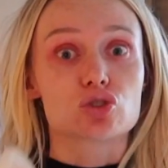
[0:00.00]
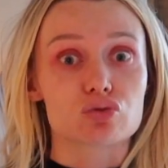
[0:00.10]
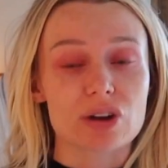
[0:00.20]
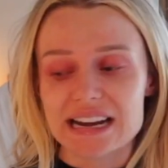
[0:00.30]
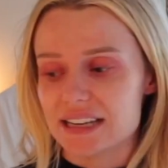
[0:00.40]

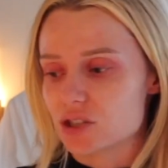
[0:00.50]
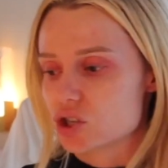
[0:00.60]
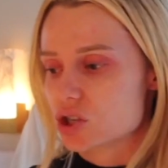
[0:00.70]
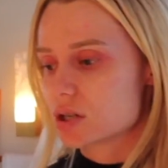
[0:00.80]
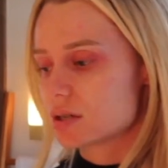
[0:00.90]

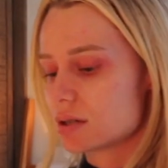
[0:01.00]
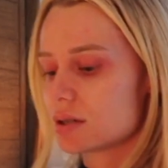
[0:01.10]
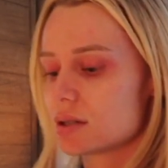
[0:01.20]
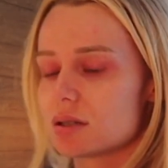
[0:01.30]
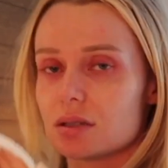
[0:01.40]
drainage.
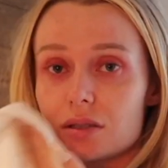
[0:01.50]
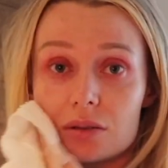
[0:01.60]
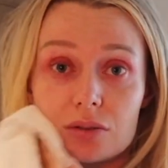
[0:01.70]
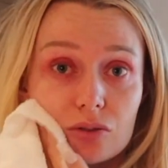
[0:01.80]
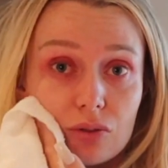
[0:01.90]

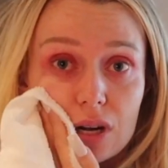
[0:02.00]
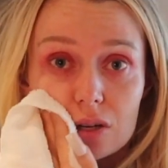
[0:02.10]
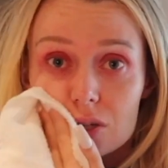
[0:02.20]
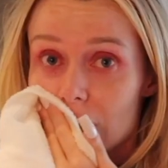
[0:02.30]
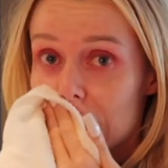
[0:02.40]

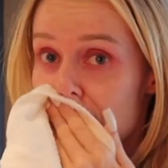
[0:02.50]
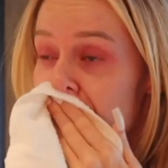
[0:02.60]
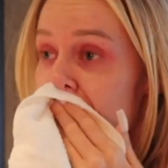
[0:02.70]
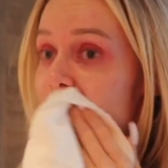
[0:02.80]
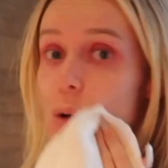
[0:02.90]
Drainage, you're like,
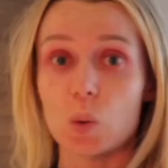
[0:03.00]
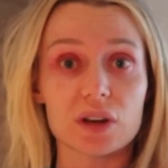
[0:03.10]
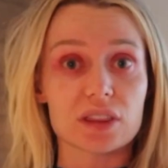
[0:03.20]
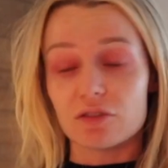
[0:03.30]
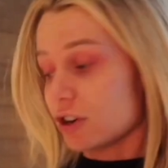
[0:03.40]

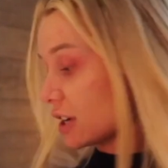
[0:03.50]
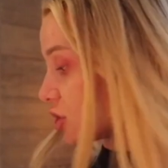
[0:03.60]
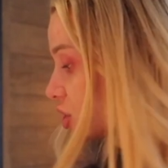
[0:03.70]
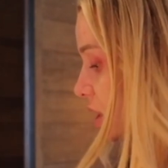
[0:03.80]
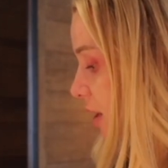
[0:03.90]
what the frick is
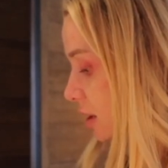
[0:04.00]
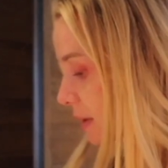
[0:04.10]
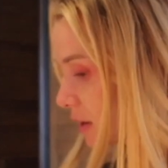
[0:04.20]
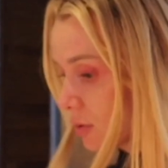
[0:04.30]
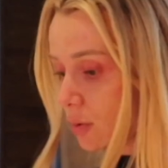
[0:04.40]
she talking
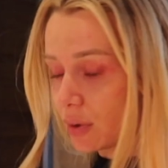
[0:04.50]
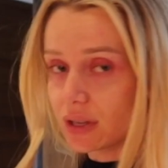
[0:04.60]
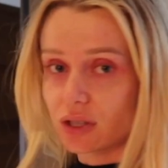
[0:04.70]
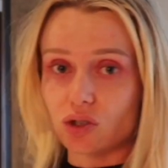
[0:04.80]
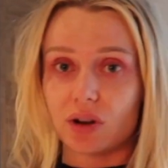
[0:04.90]
about with
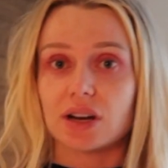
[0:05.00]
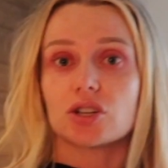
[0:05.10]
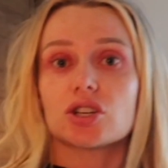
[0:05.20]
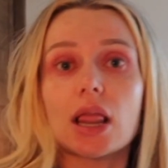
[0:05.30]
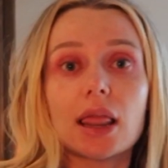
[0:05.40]
this
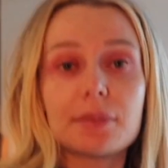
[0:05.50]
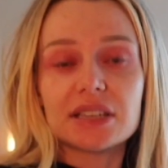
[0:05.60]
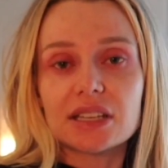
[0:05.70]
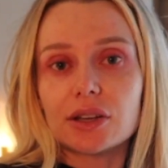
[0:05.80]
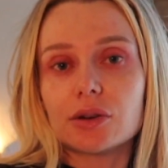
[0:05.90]
drainage? let me
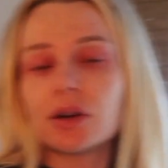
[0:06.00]
tell you.